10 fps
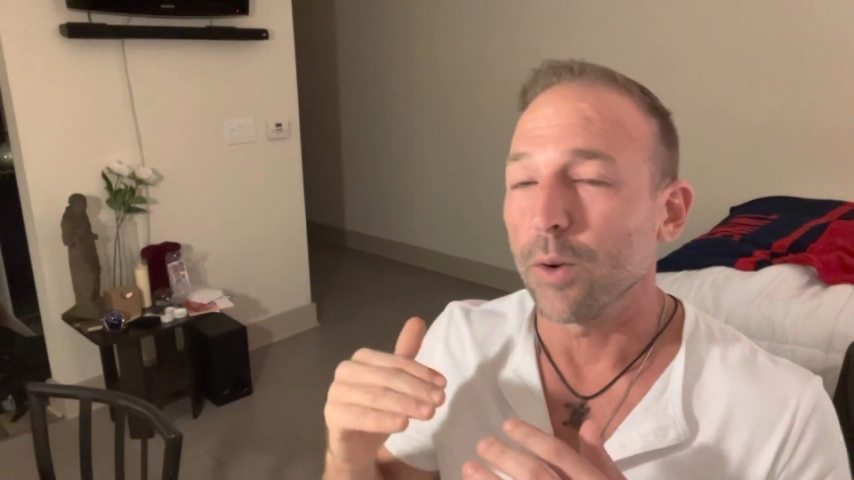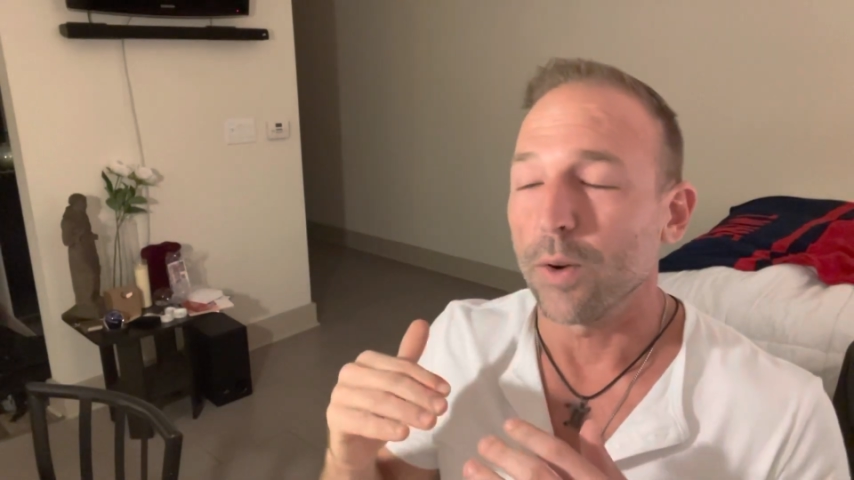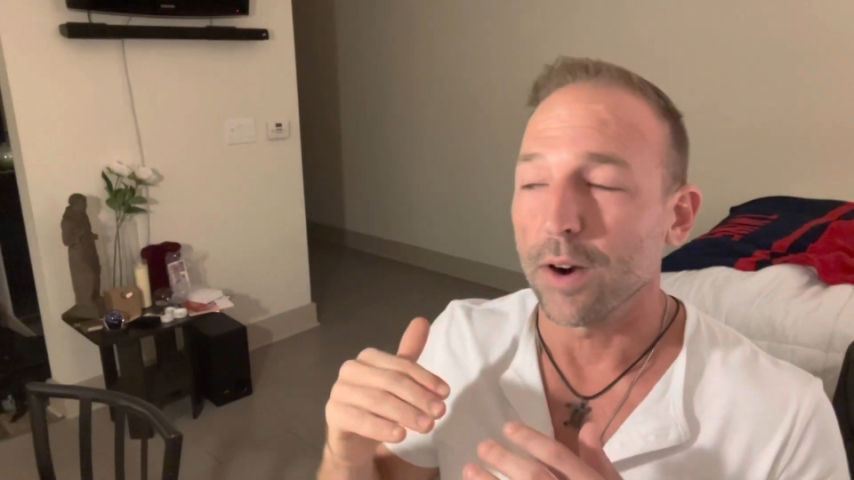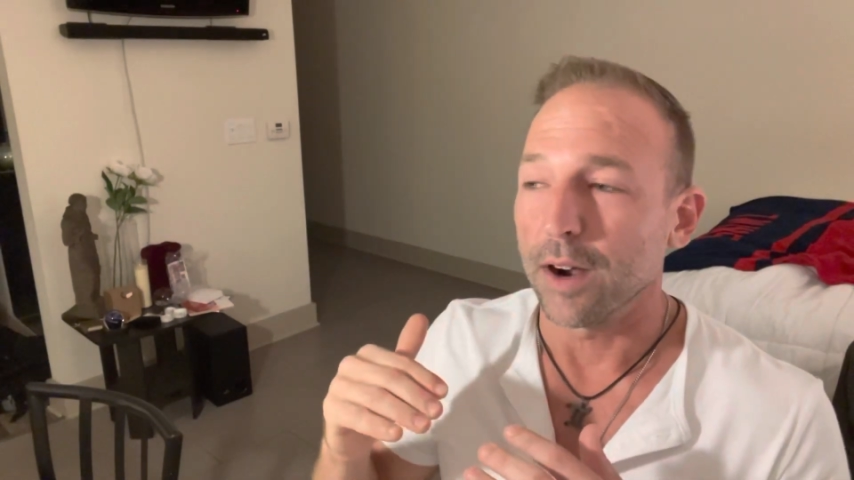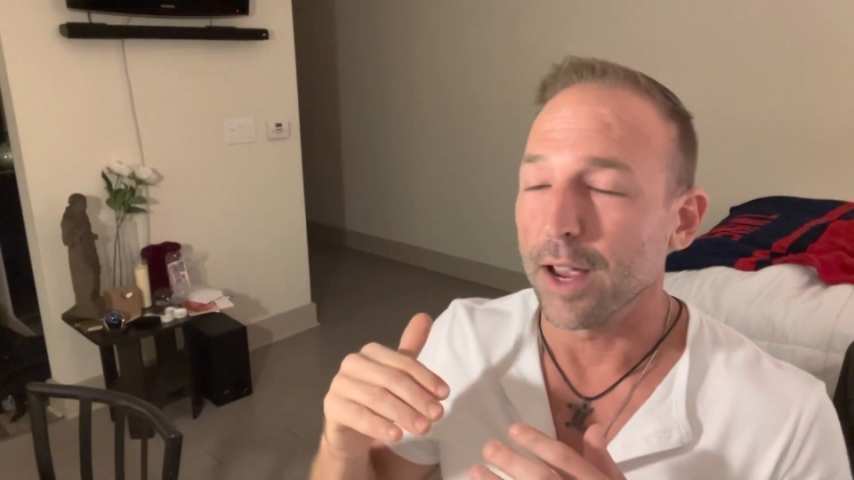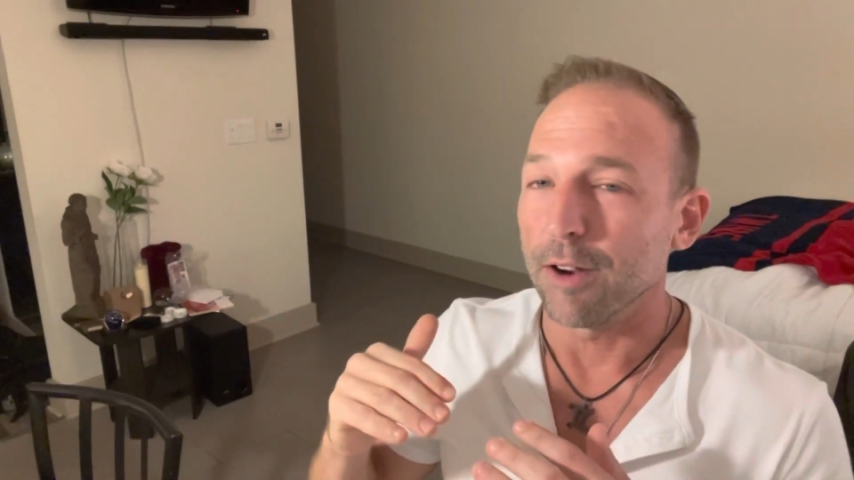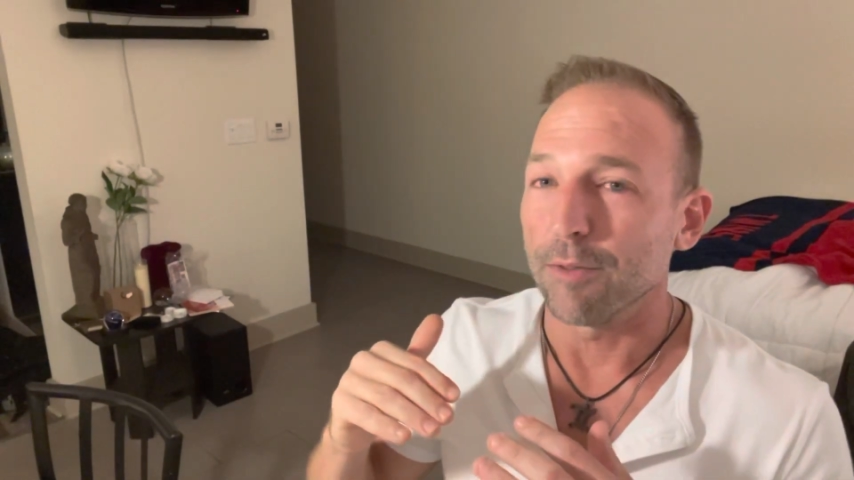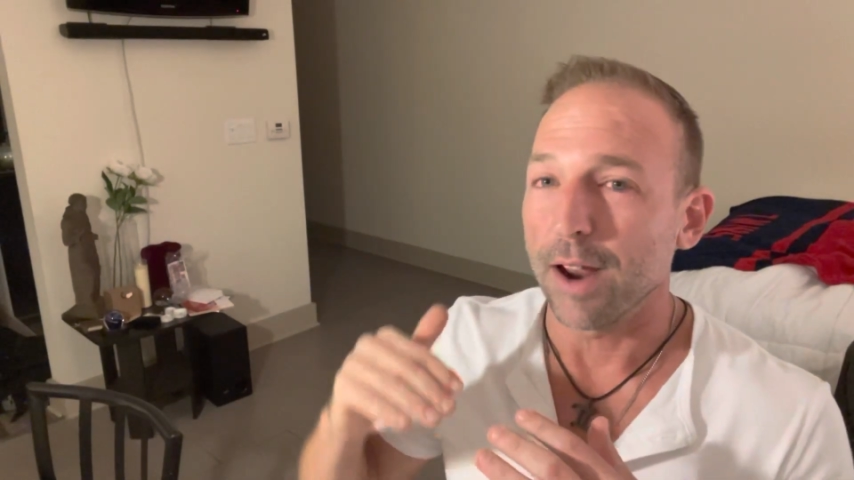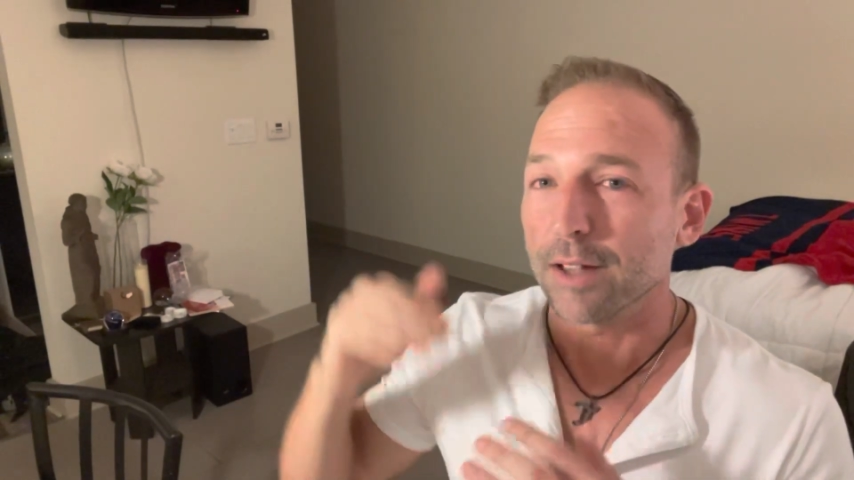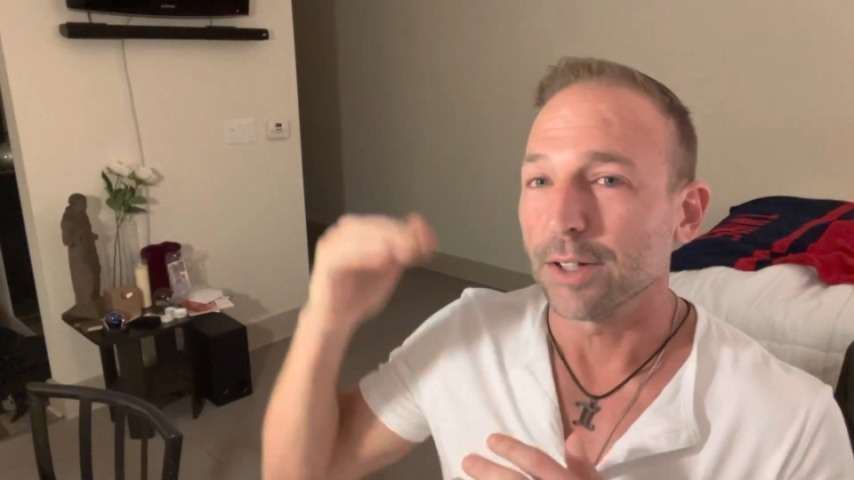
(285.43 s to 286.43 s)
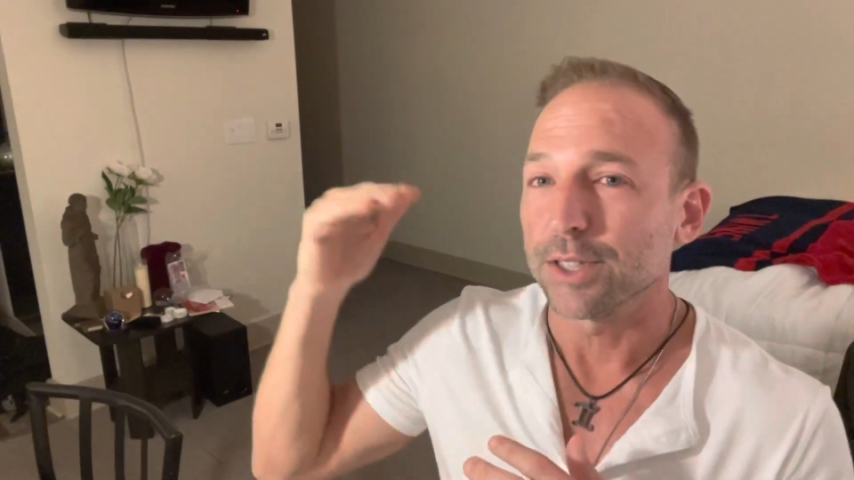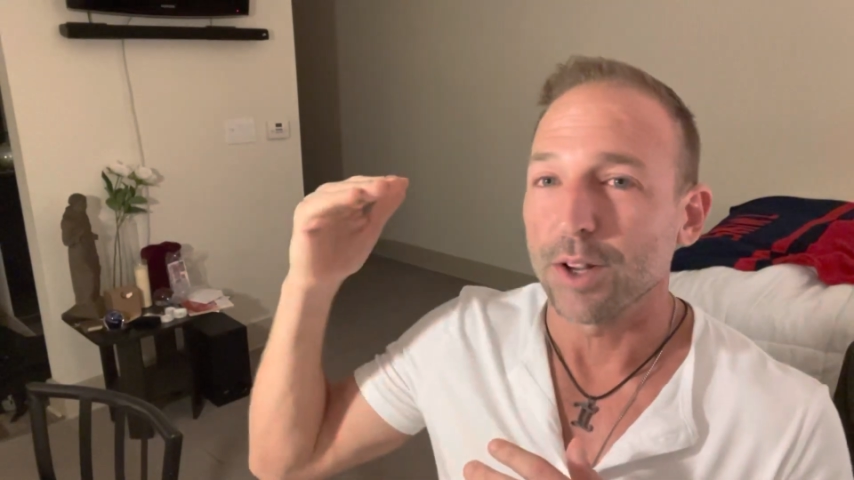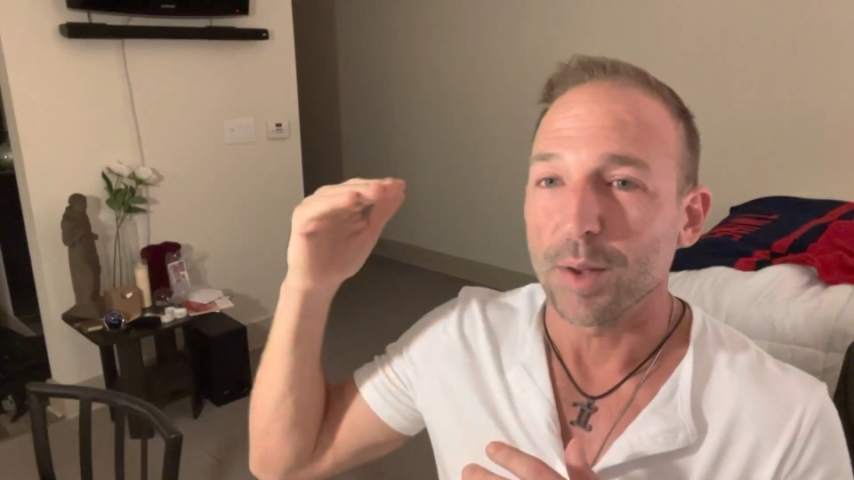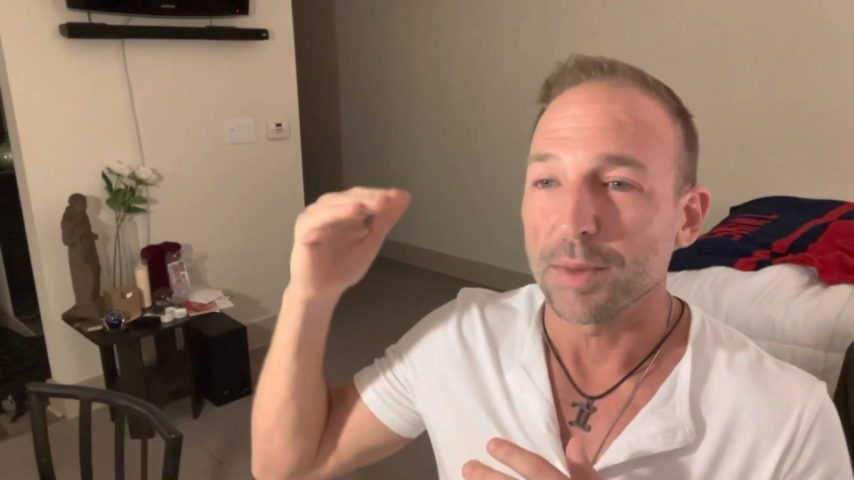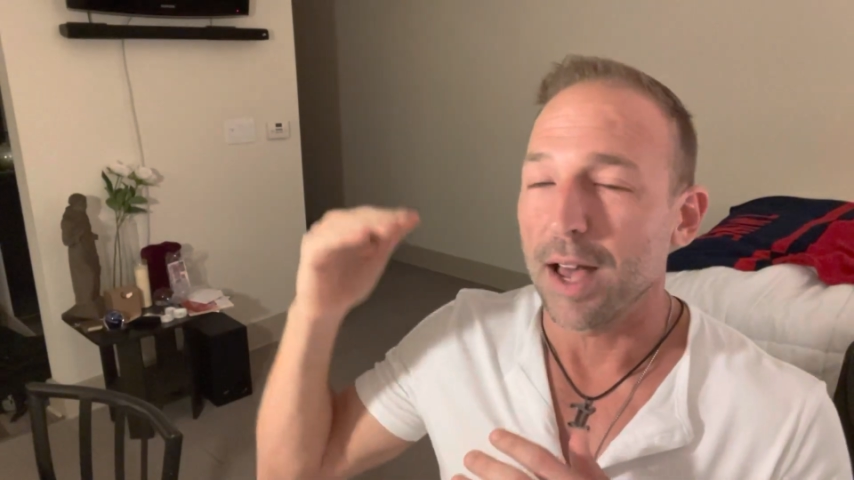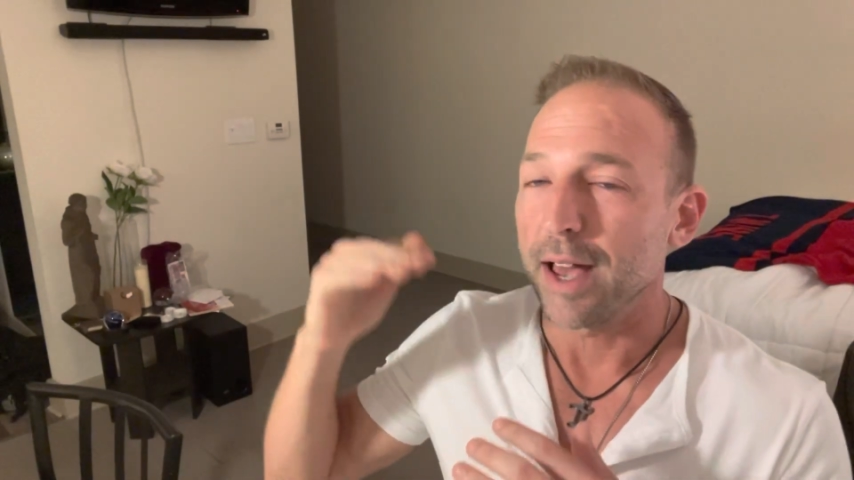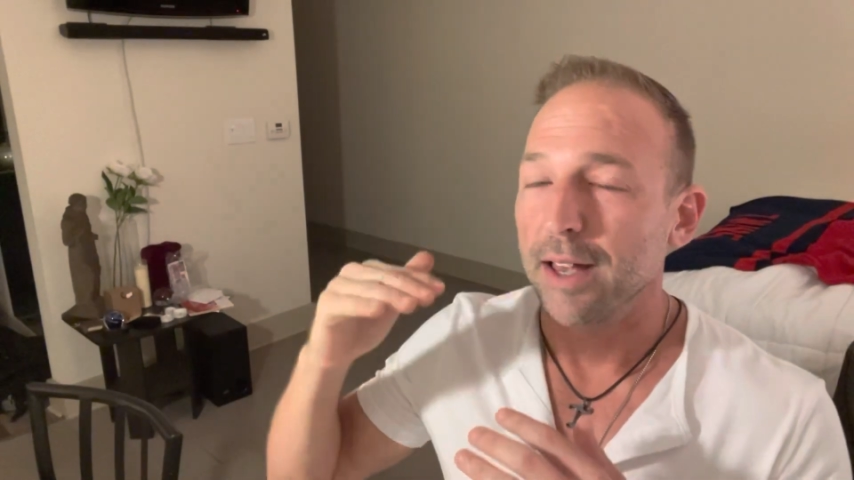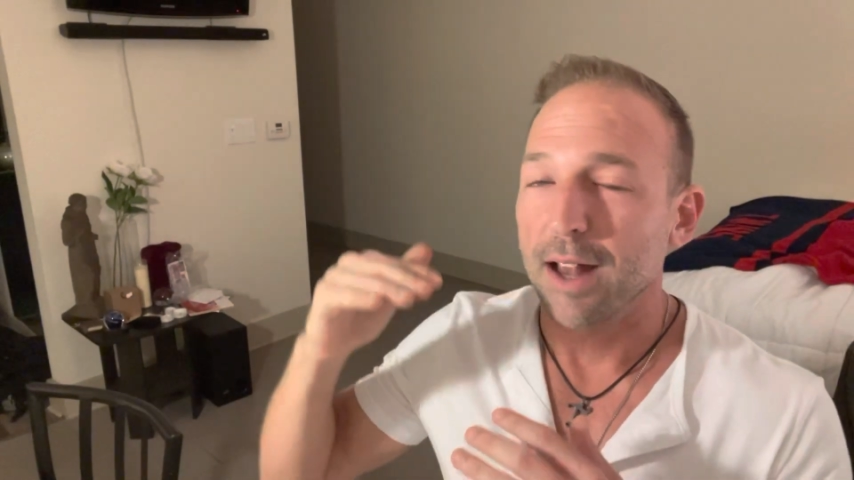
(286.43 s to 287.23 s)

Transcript: or a regular sodium diet,